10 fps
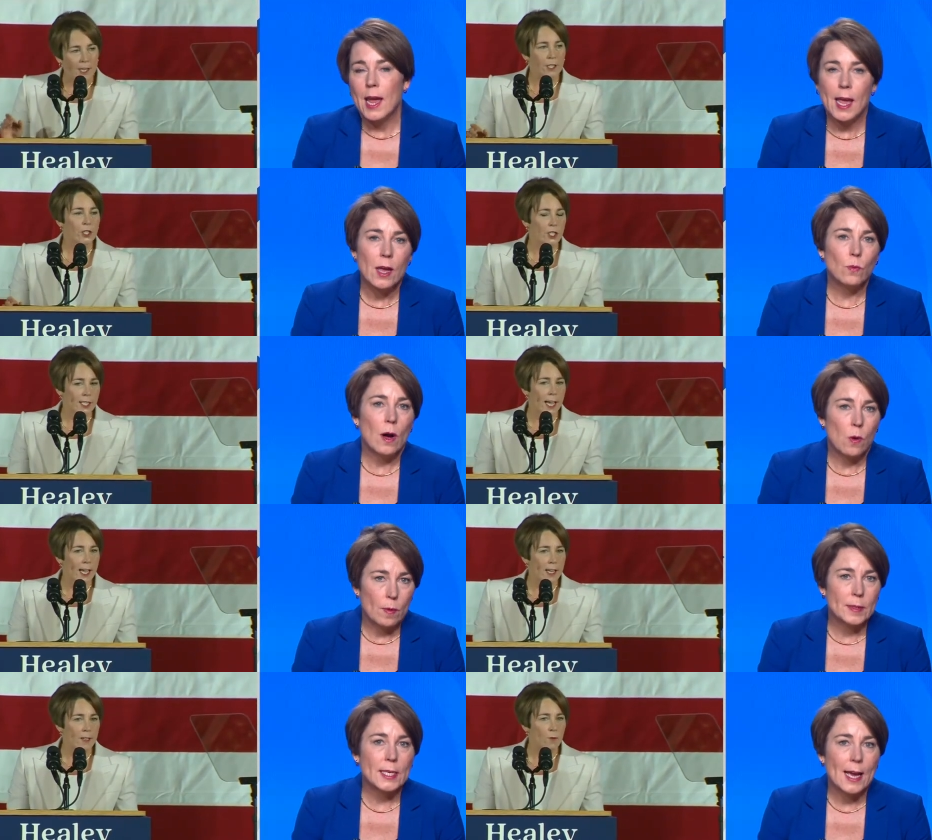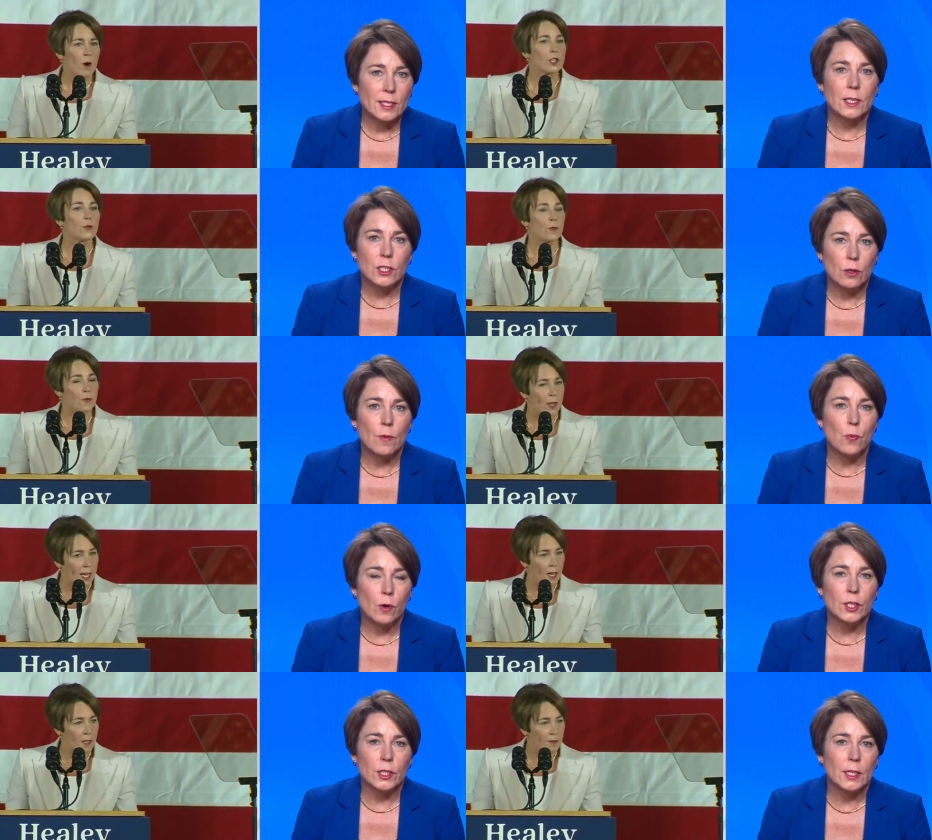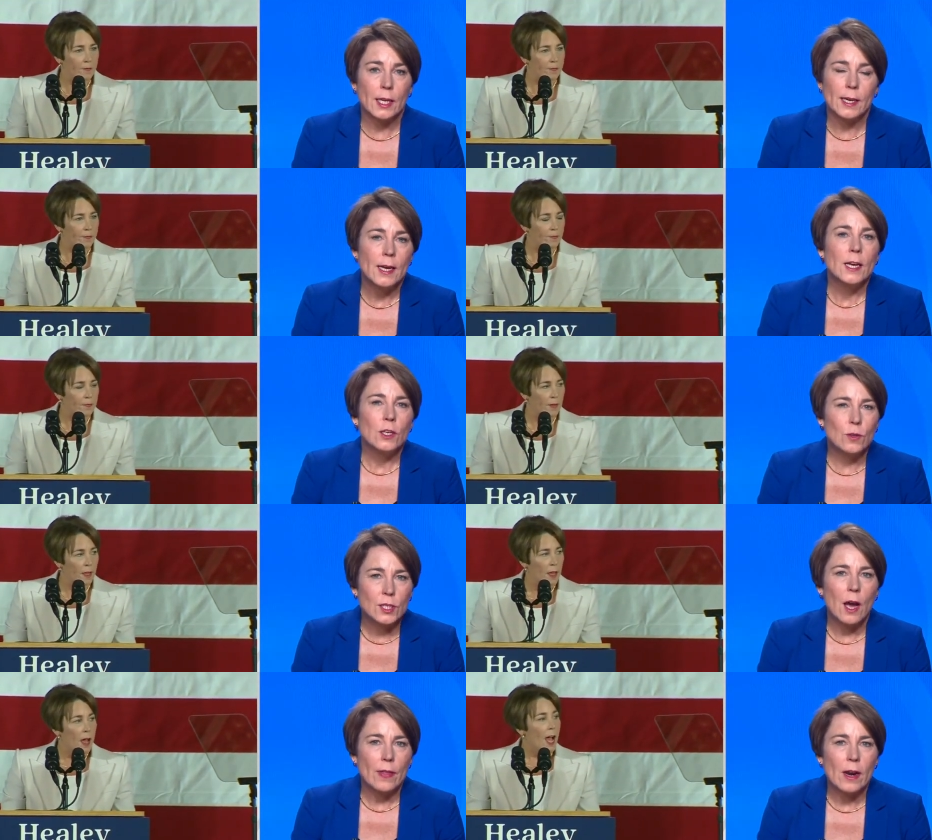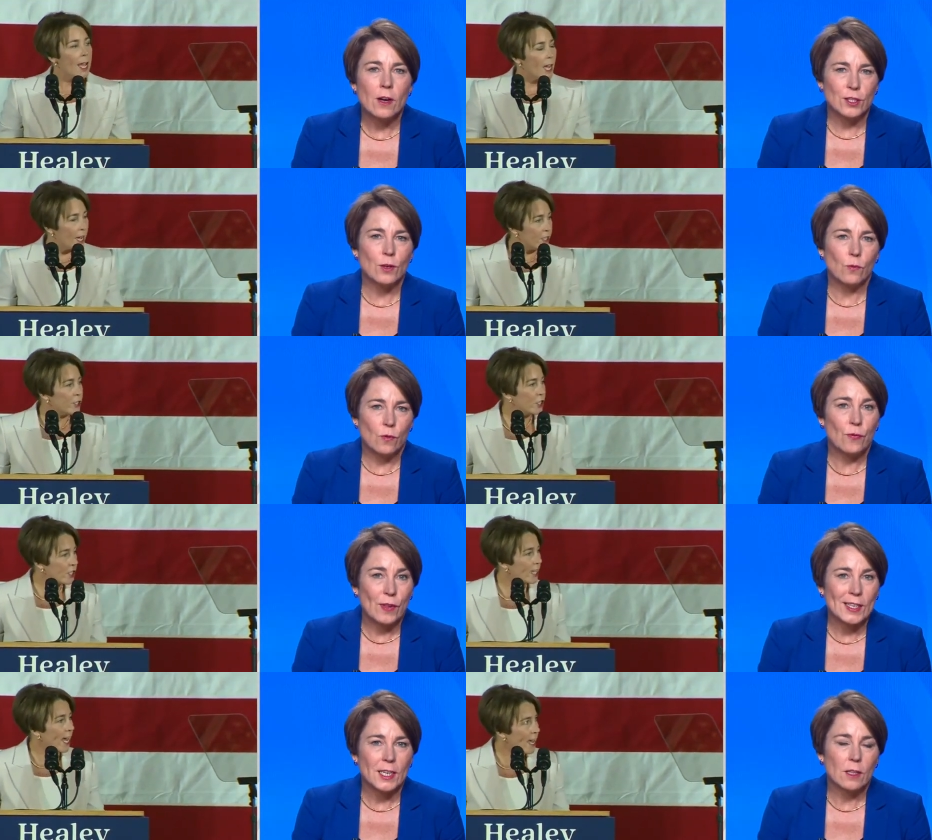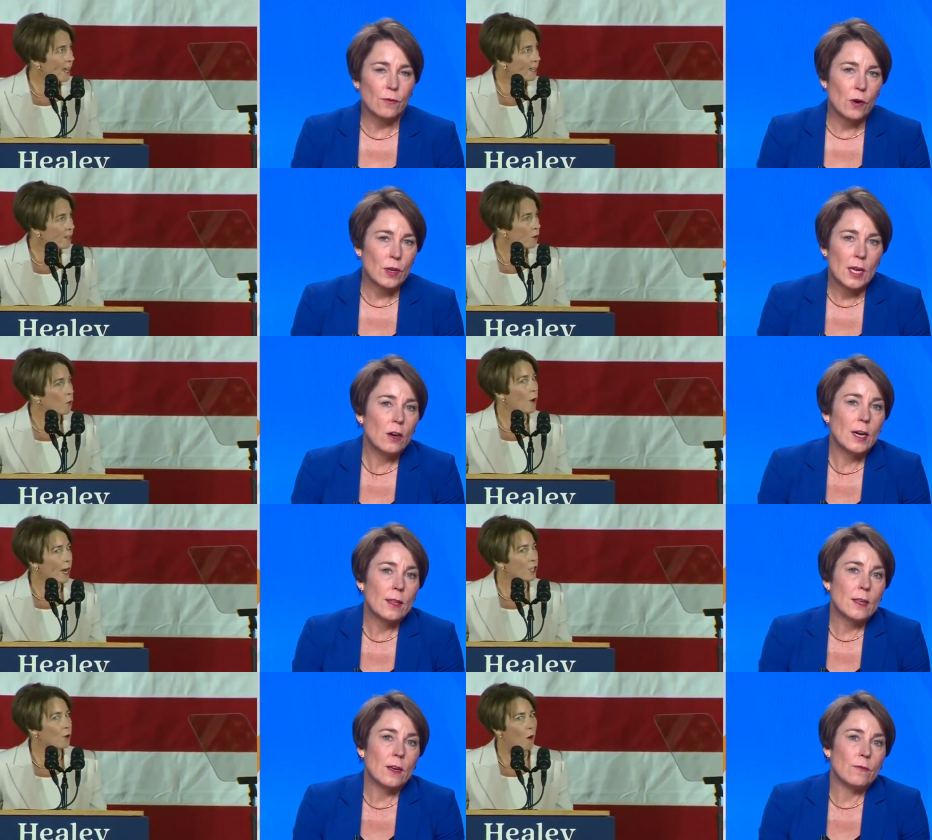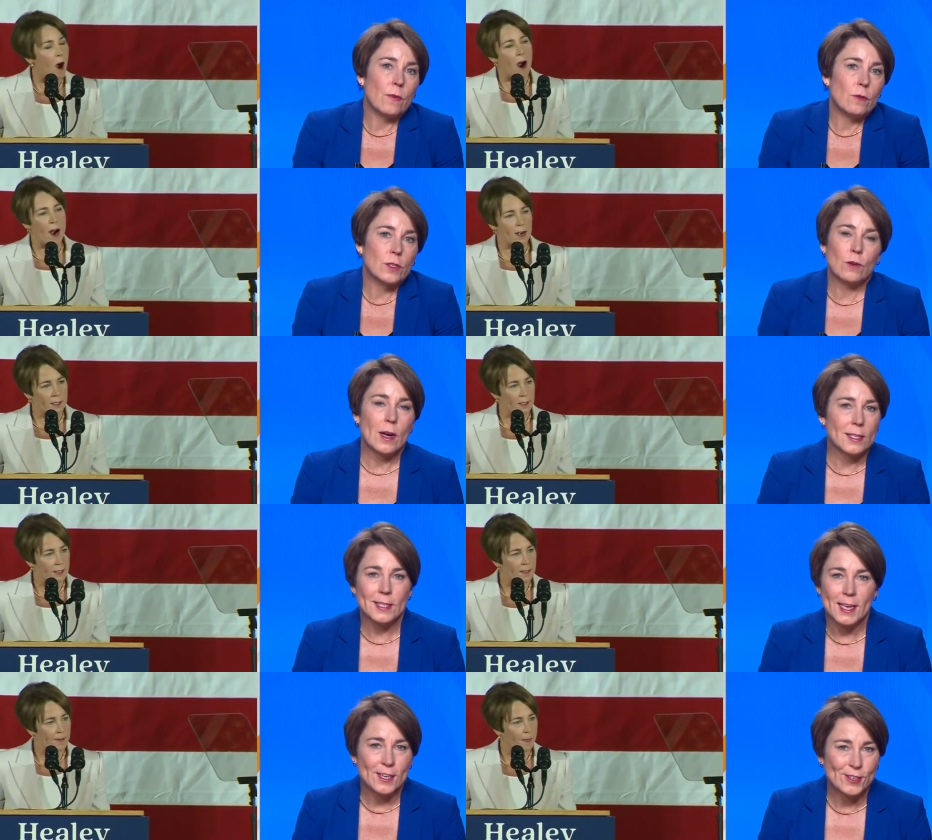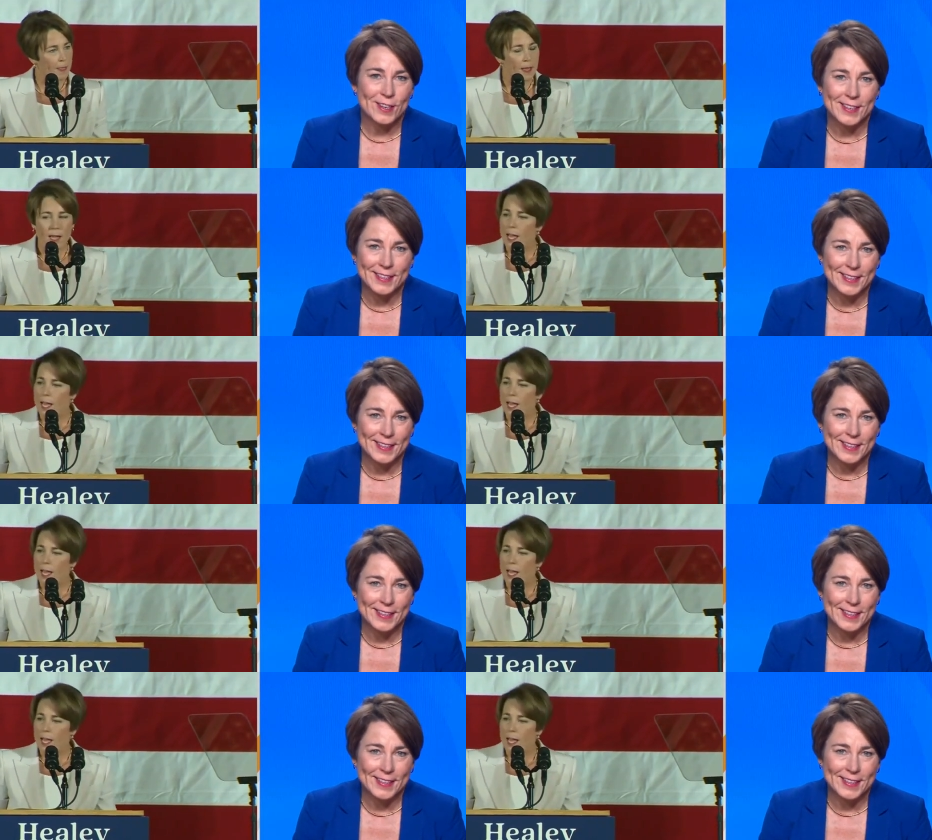Speaker 1: and a woman's access to abortion, and you saw that also reflected in the vote here, and I think a vote across this country.